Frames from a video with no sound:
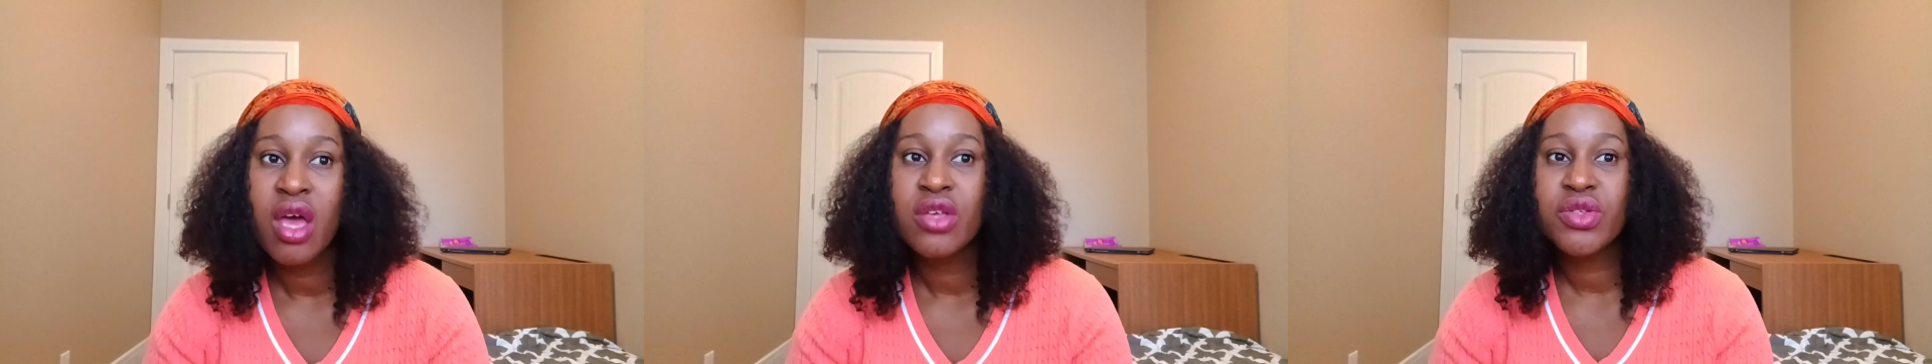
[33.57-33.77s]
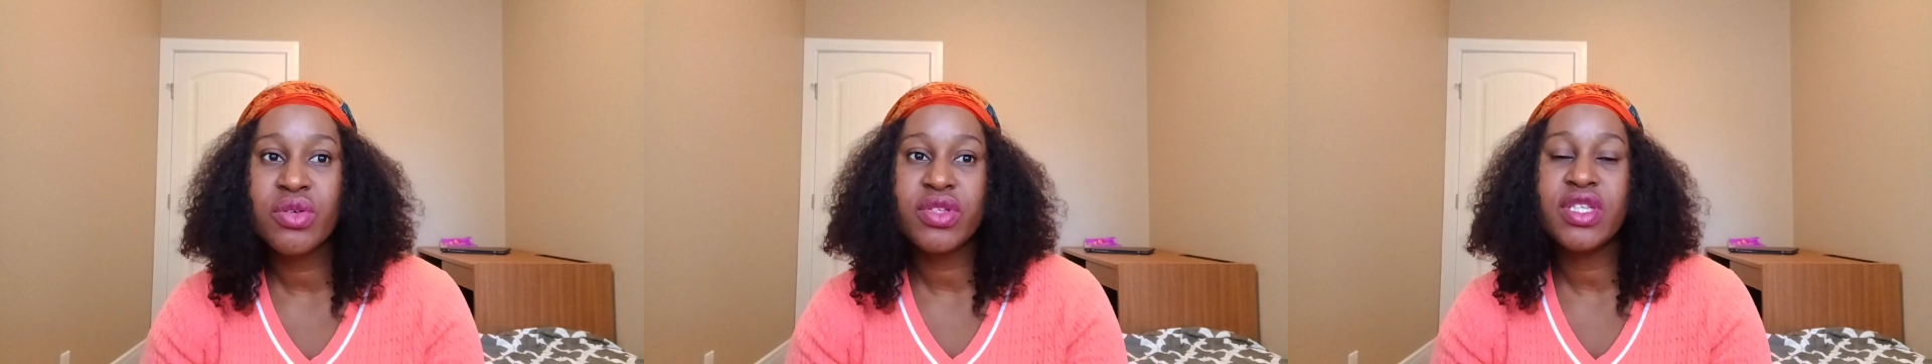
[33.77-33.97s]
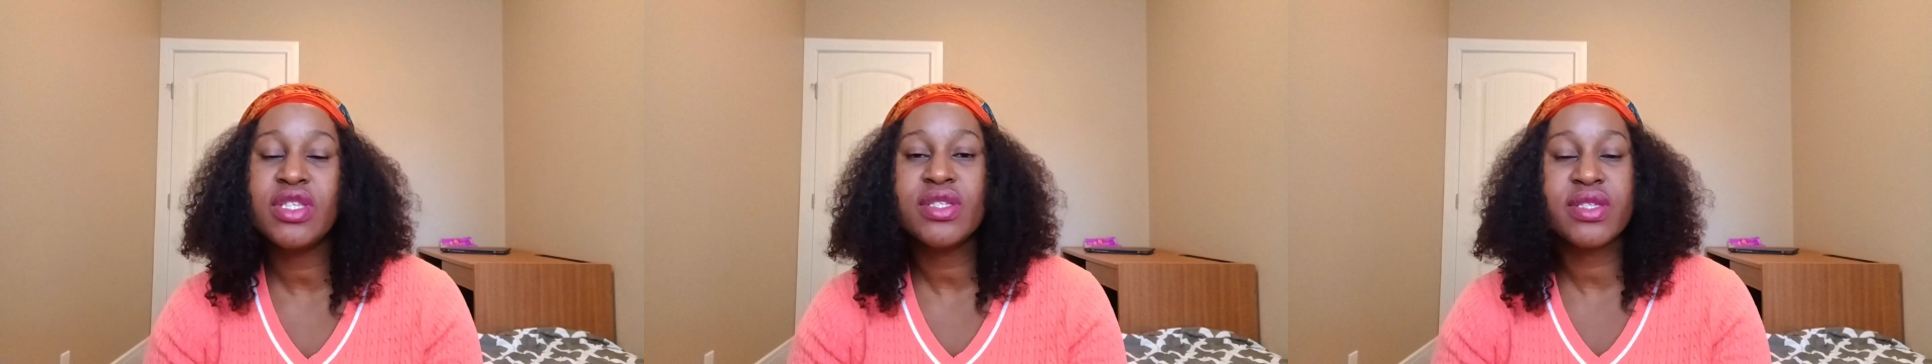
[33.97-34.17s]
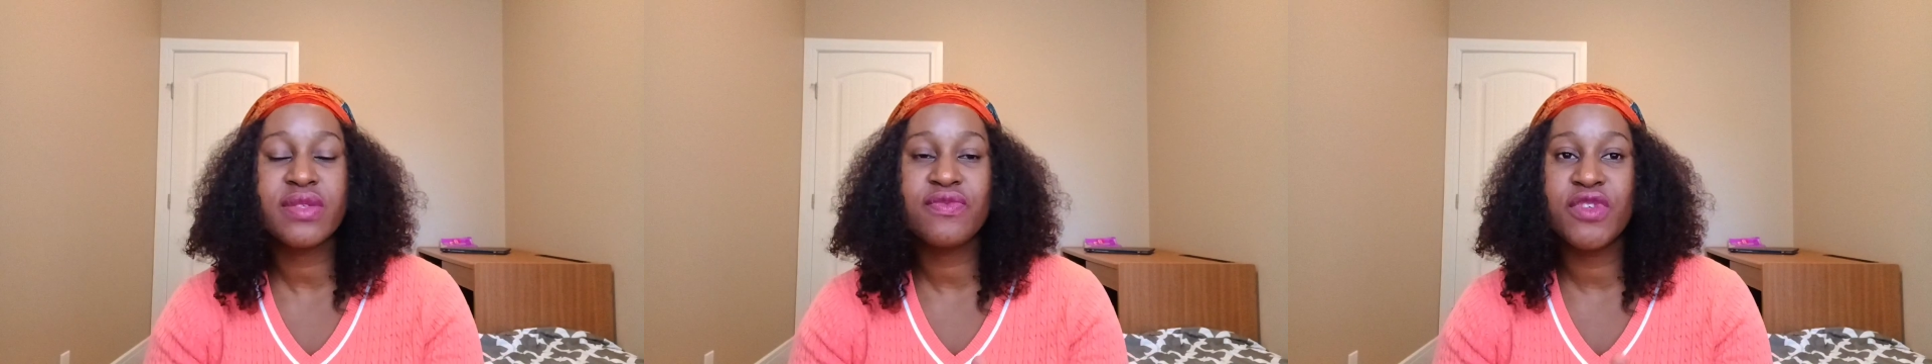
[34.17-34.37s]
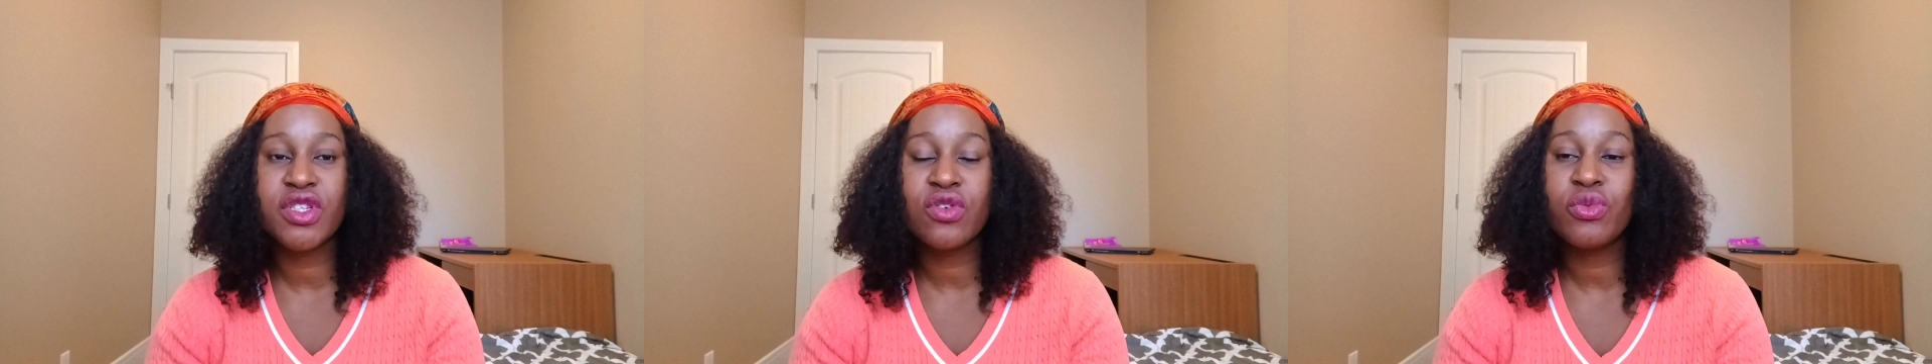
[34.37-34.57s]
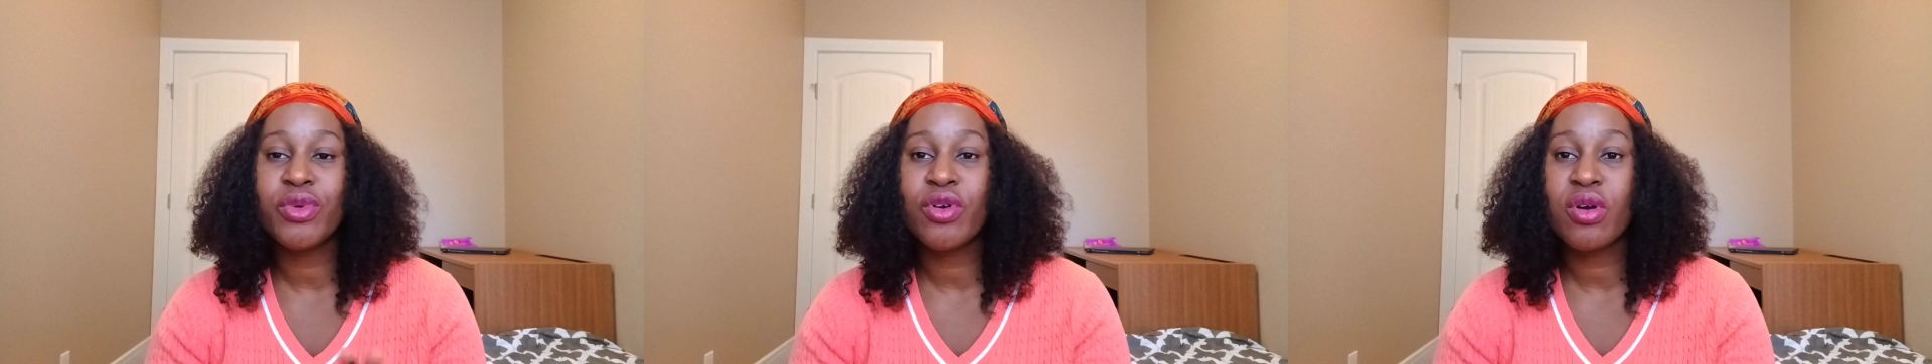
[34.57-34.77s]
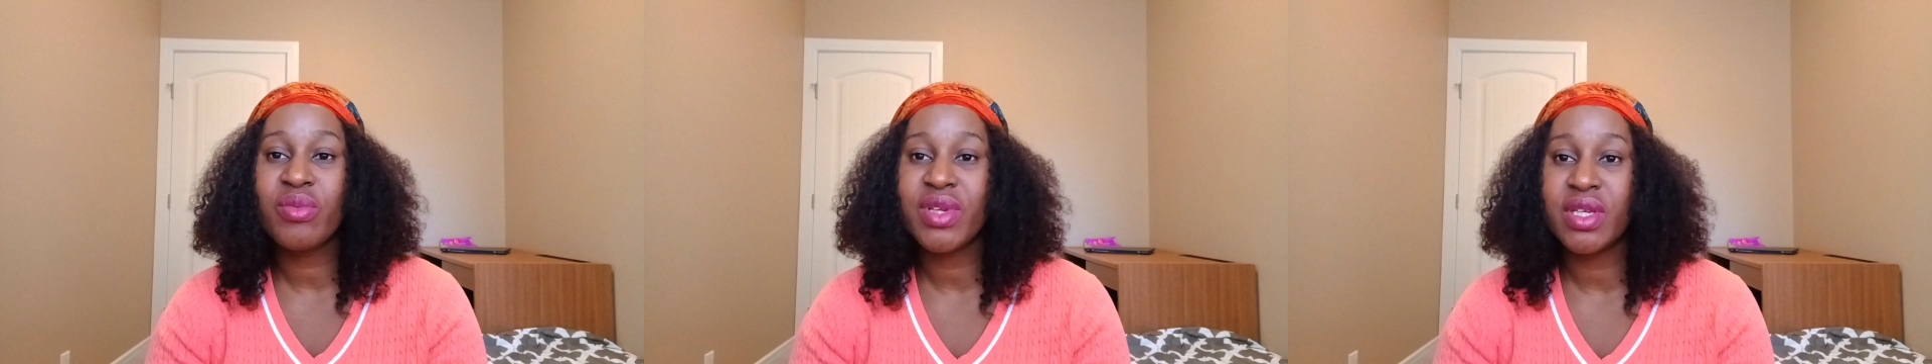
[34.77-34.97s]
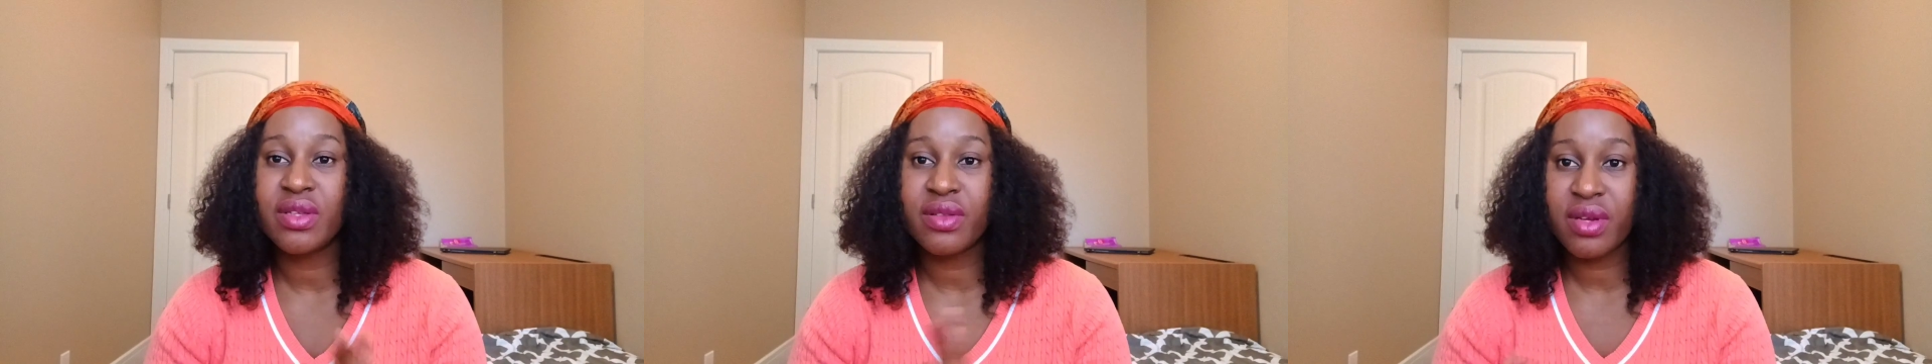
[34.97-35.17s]
So this video will be
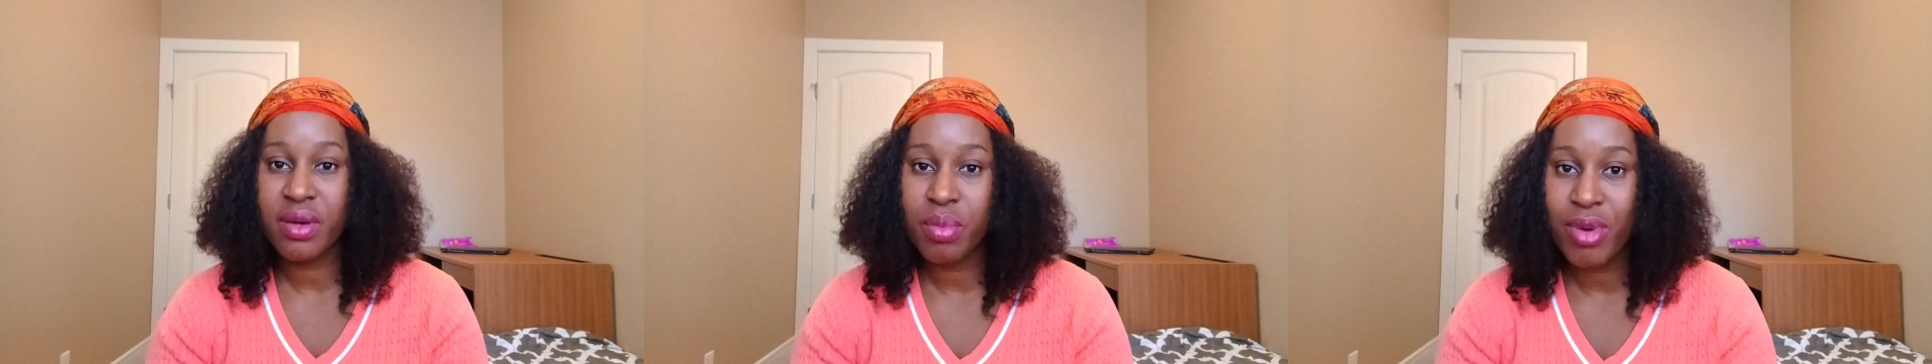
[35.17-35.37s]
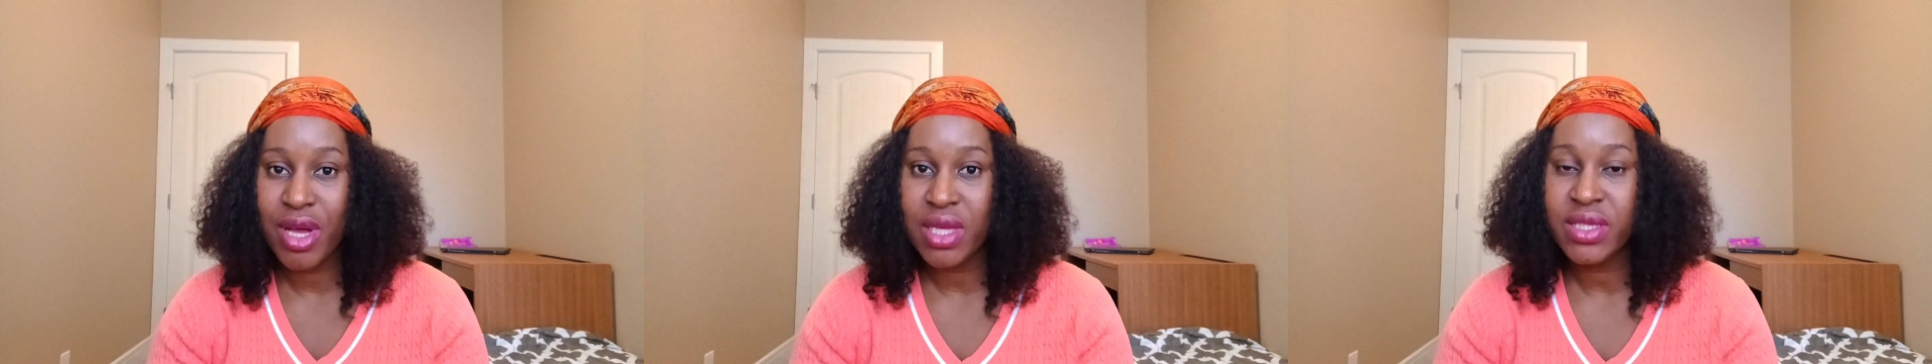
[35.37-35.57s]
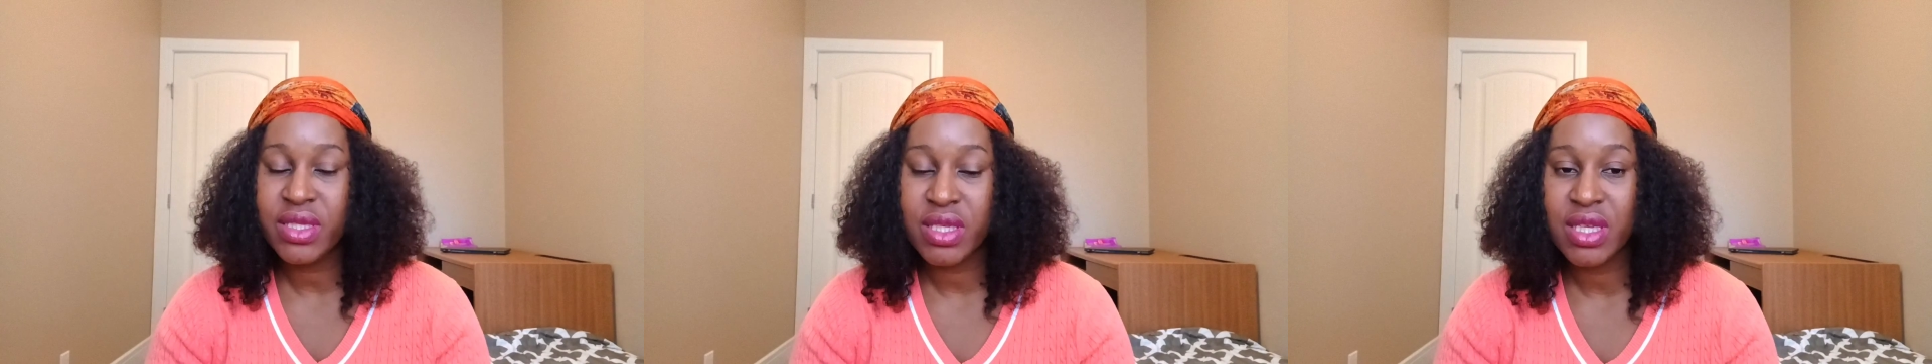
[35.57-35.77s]
coming in 3 parts.